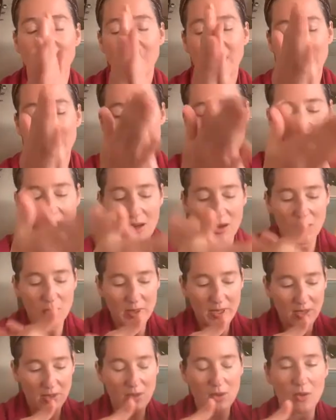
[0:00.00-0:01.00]
And now
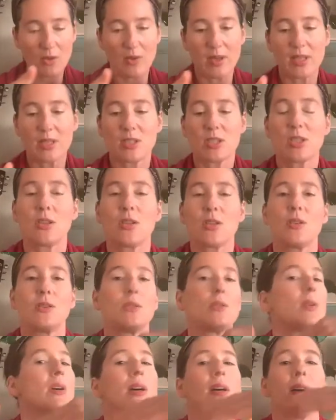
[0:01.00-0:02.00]
we are going
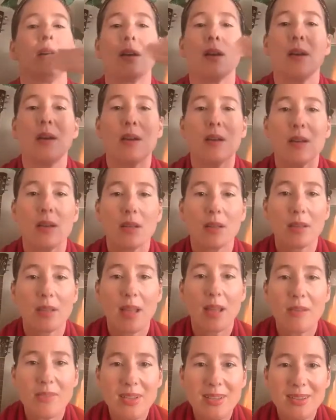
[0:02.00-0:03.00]
to
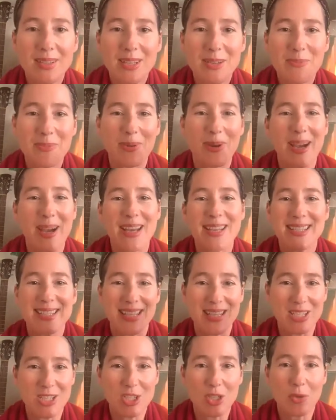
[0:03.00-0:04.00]
lovingly press
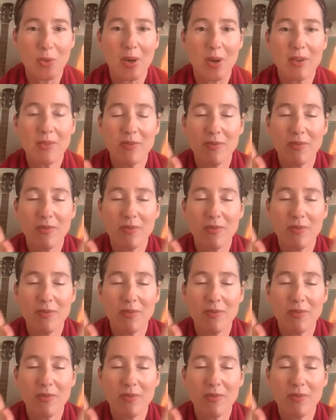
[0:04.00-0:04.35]
into our